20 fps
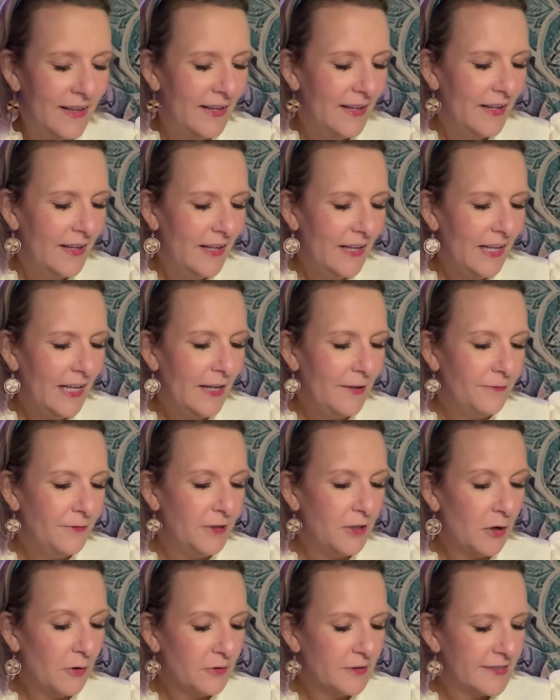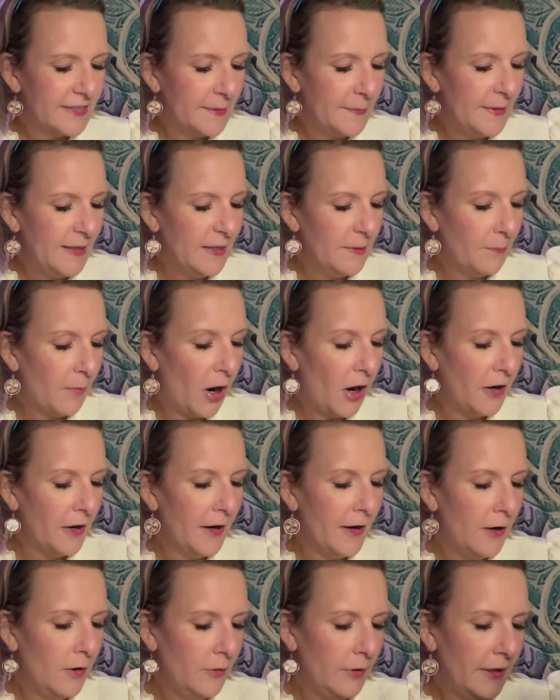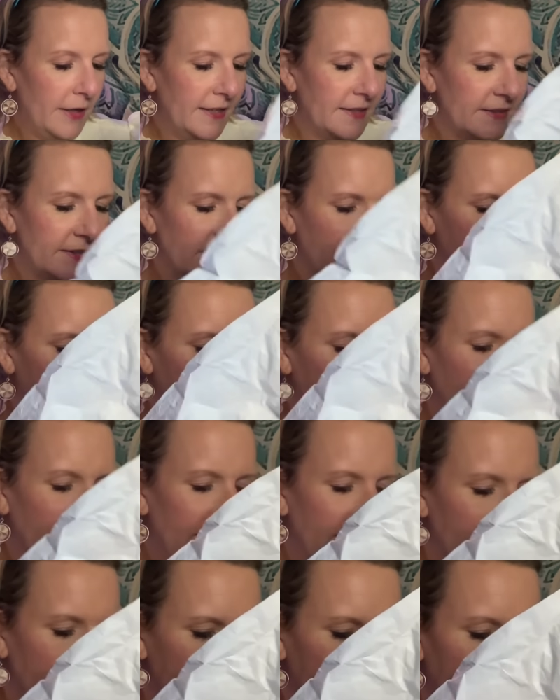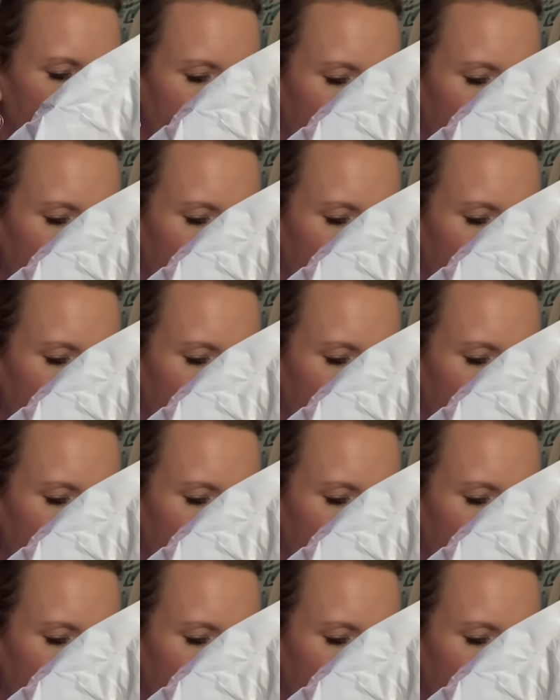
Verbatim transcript: If you don't see me tomorrow, it just means that